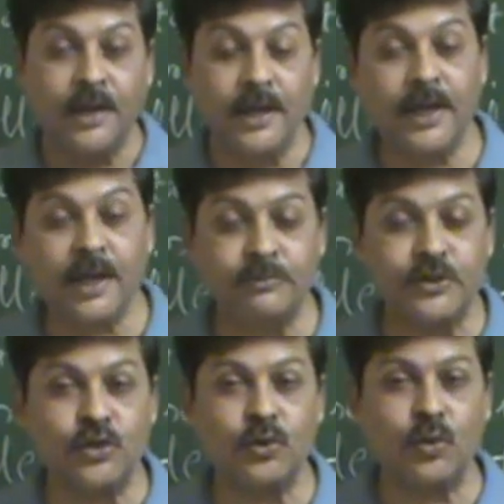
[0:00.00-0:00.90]
A
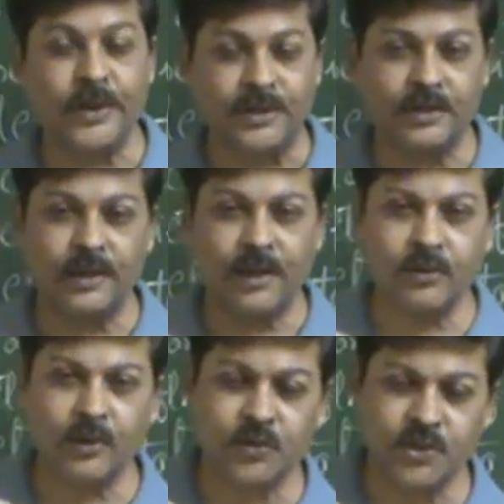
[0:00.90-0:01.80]
comes to know it. Now
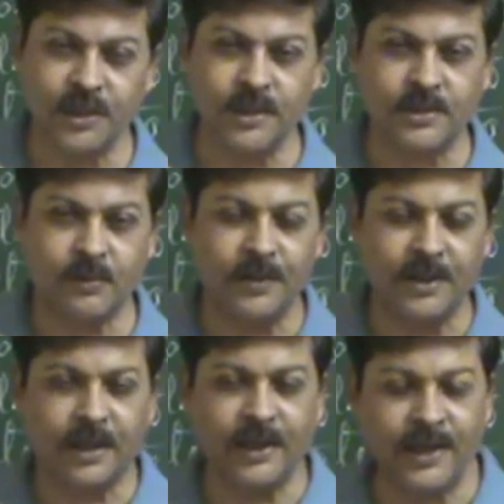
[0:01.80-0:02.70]
the question is
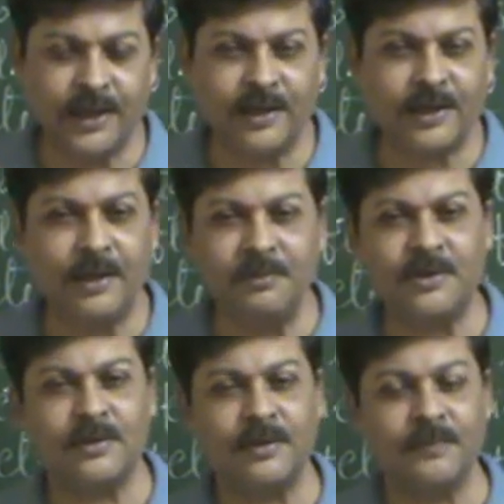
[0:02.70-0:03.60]
whether A can claim
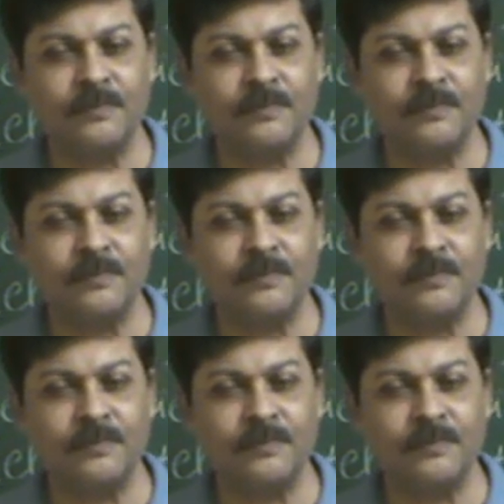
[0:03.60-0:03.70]
it.